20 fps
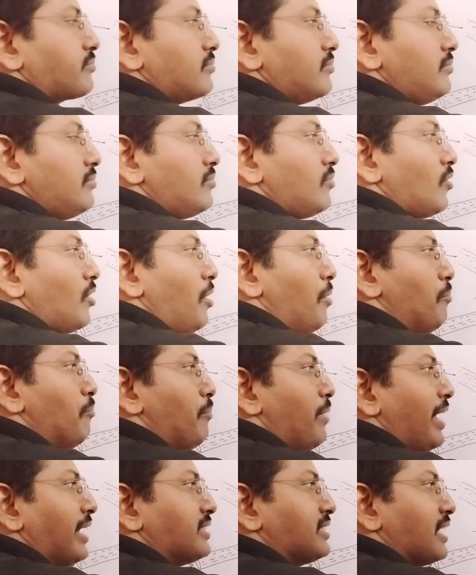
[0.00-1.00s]
is the
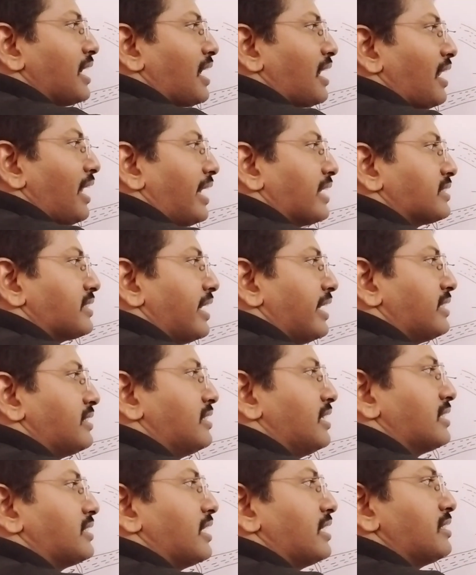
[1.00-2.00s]
water pipe,
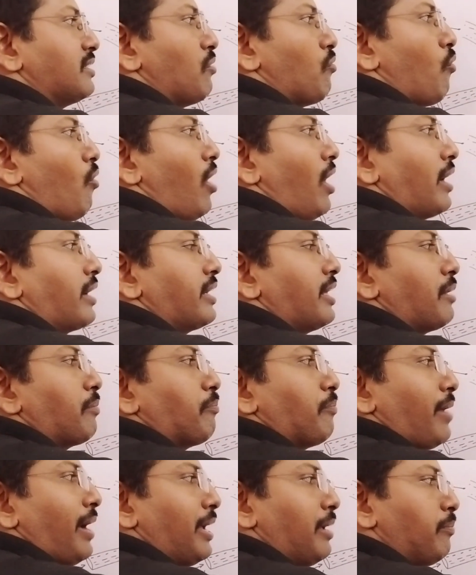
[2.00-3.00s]
area of cross
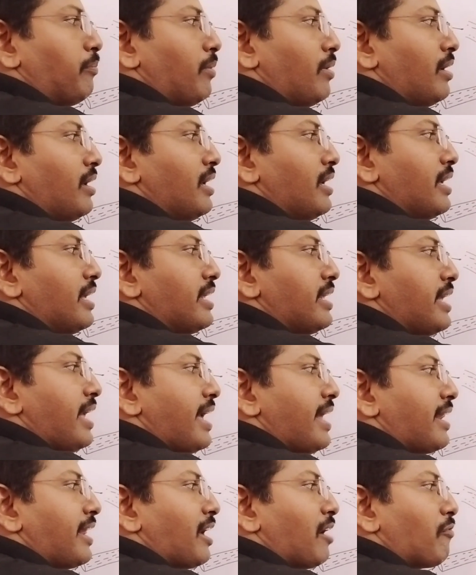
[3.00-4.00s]
section A.
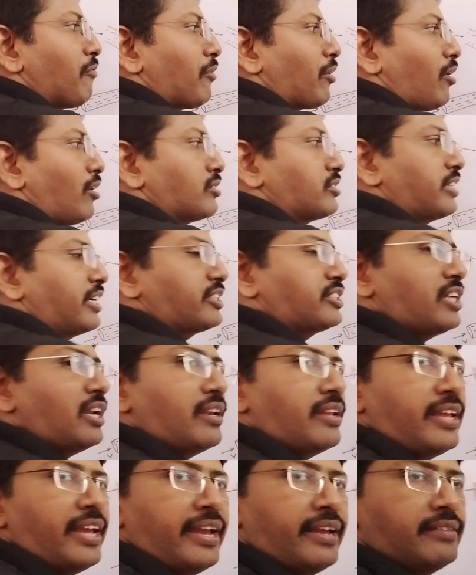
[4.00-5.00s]

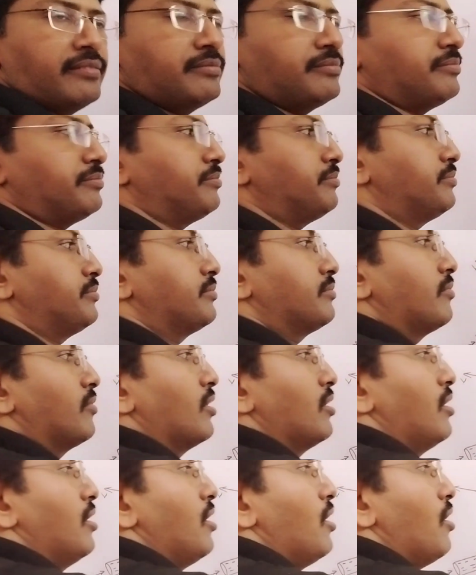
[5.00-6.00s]
Water
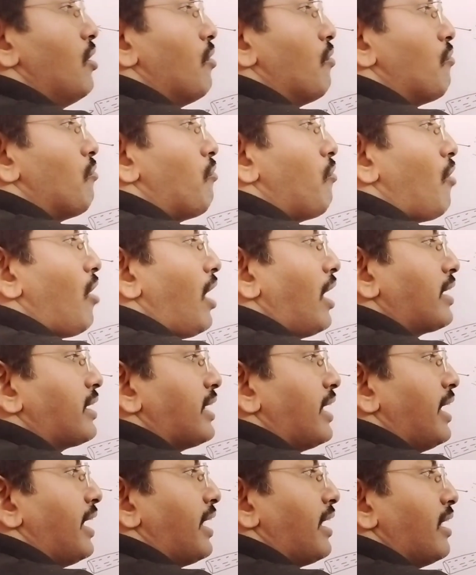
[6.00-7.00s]
ejected
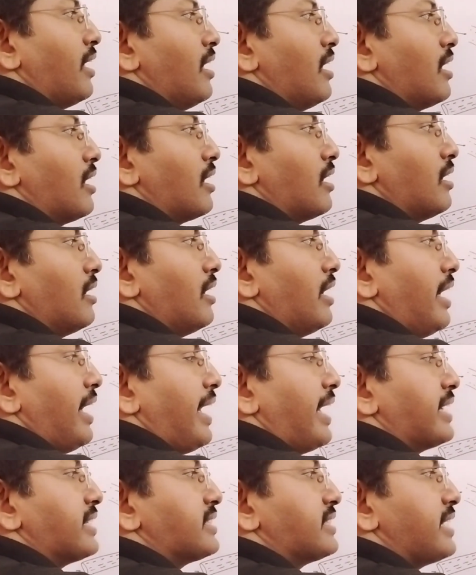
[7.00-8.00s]
from the
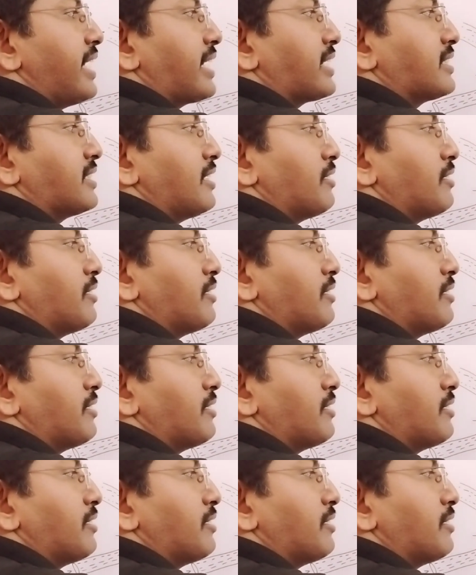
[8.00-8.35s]
tube.